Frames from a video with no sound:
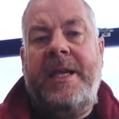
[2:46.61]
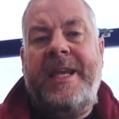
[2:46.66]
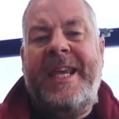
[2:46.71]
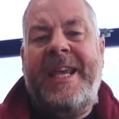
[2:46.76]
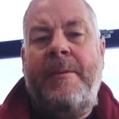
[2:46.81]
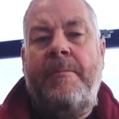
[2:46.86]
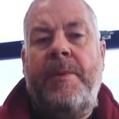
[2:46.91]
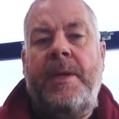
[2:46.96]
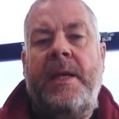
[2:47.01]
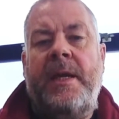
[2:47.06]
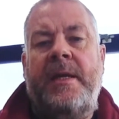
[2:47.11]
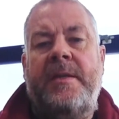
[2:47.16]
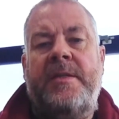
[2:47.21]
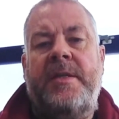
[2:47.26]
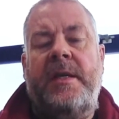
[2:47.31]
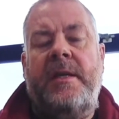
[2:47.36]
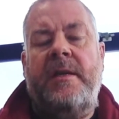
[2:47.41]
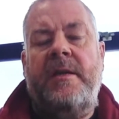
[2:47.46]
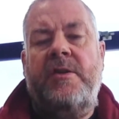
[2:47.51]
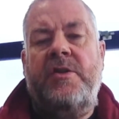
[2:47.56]
keep
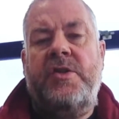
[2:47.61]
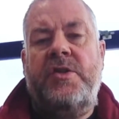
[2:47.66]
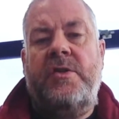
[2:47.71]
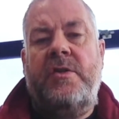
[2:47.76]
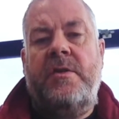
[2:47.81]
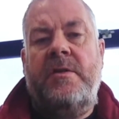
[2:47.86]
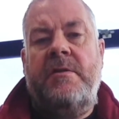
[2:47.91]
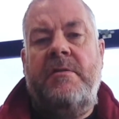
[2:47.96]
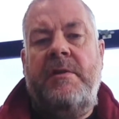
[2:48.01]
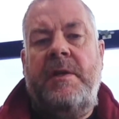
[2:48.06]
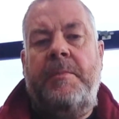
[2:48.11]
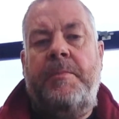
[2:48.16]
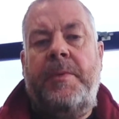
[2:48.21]
getting extraordinary